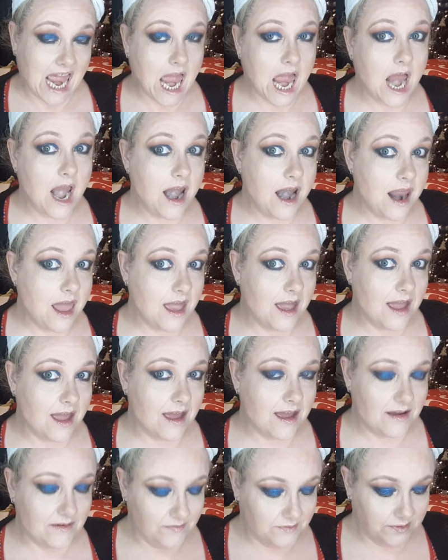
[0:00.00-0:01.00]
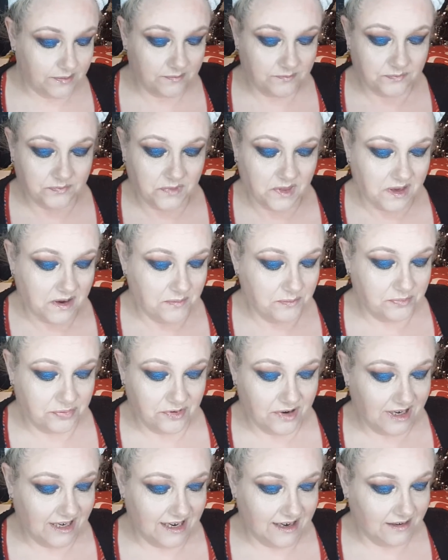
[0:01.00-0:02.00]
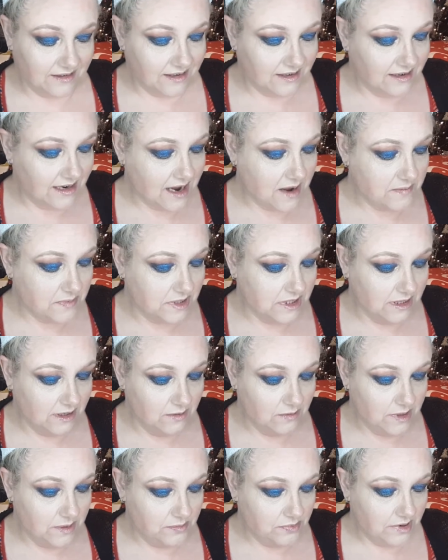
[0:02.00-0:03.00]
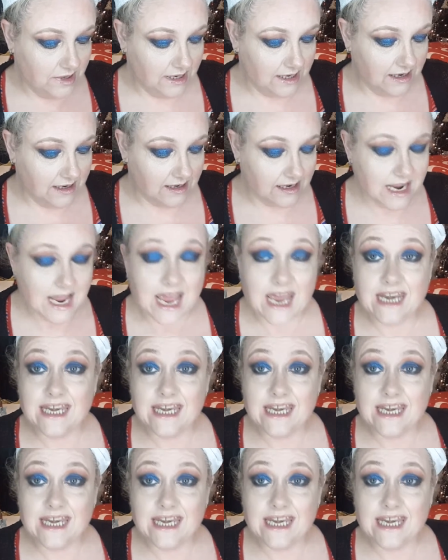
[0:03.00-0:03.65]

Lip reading: Hello. Brilliant. Absolutely brilliant.